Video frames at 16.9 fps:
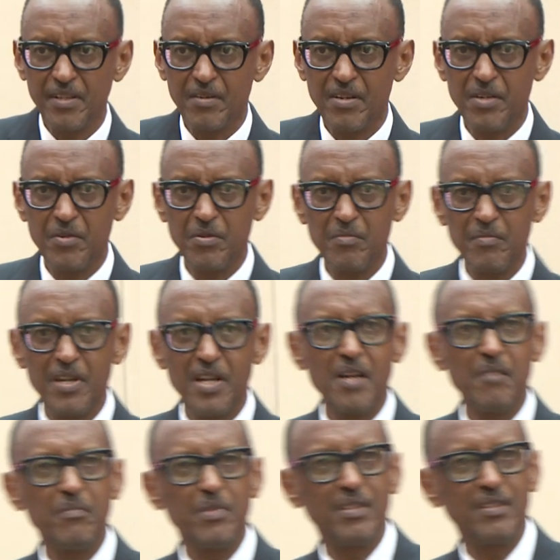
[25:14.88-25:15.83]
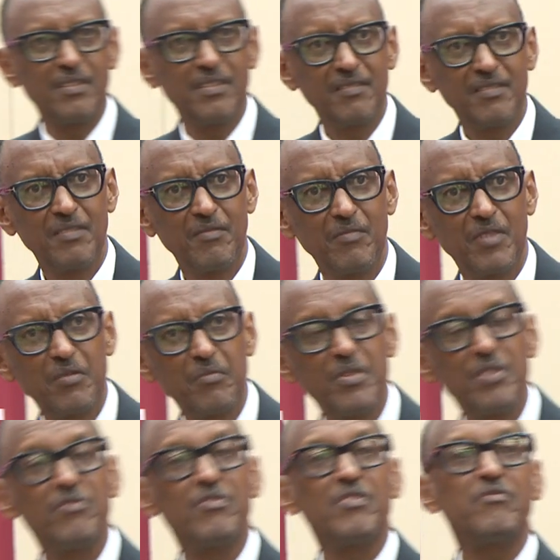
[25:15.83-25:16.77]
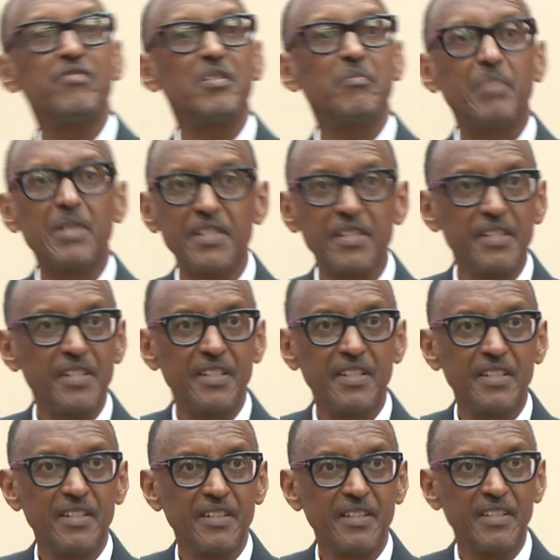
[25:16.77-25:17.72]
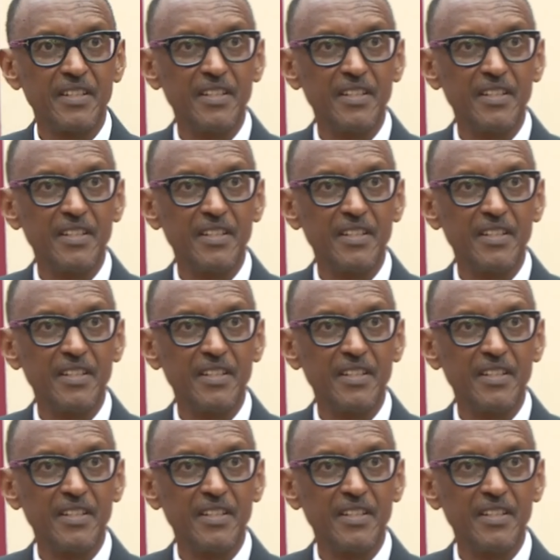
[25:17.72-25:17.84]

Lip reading: a random number, maybe 50%.